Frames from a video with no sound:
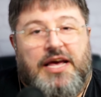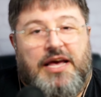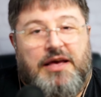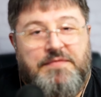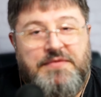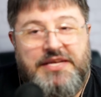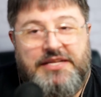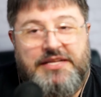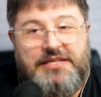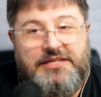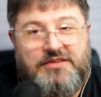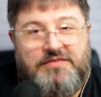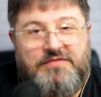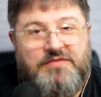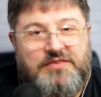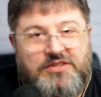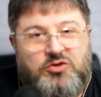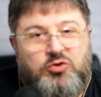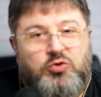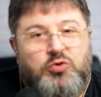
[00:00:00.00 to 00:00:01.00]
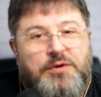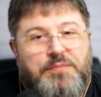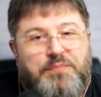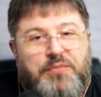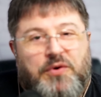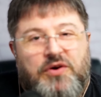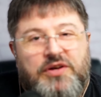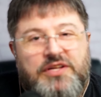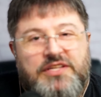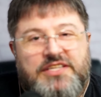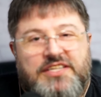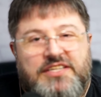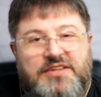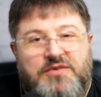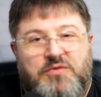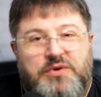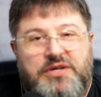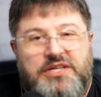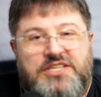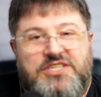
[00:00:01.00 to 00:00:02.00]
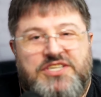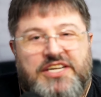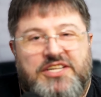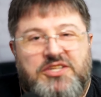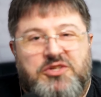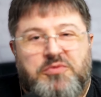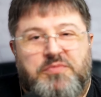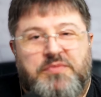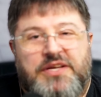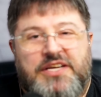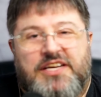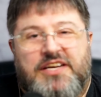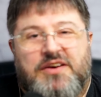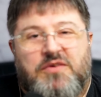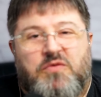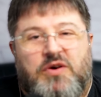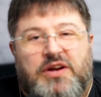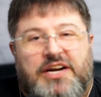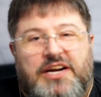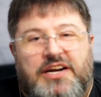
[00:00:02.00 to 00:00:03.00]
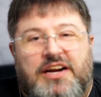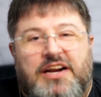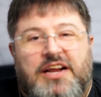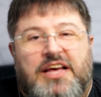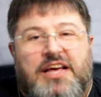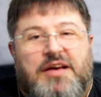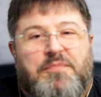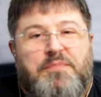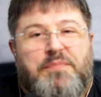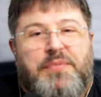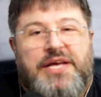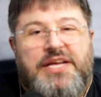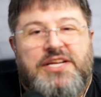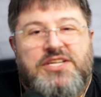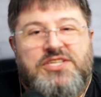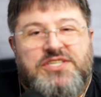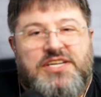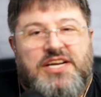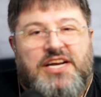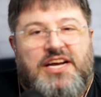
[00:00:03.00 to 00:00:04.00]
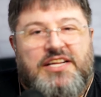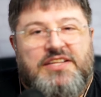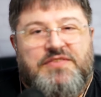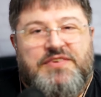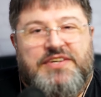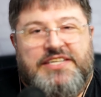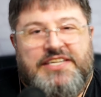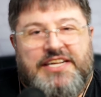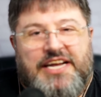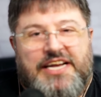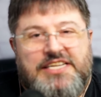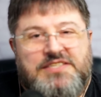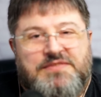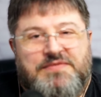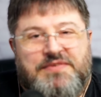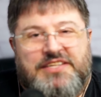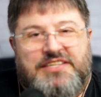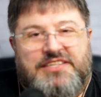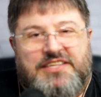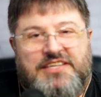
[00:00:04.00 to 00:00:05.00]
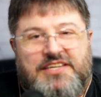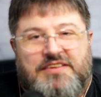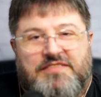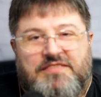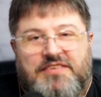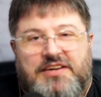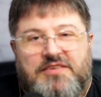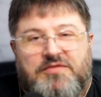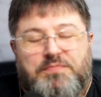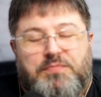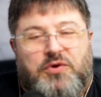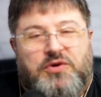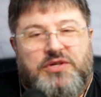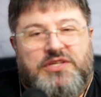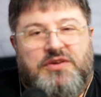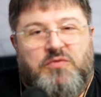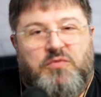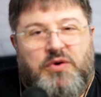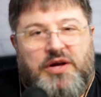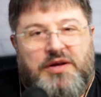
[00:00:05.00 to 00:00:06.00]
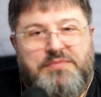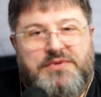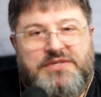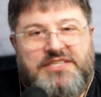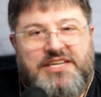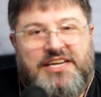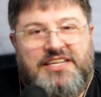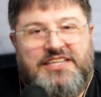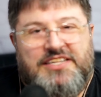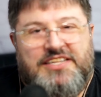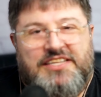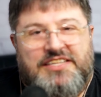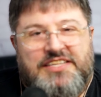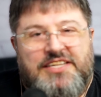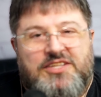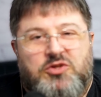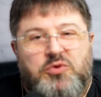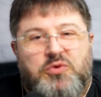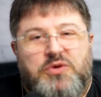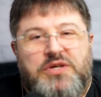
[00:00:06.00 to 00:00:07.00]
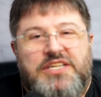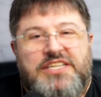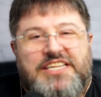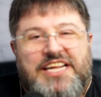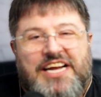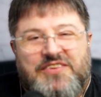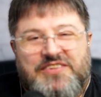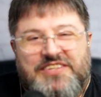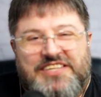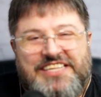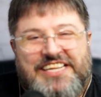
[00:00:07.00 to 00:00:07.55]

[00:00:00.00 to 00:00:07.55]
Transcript: I mean, to the point that we try to make one page advertisement in a very important website and they took it down the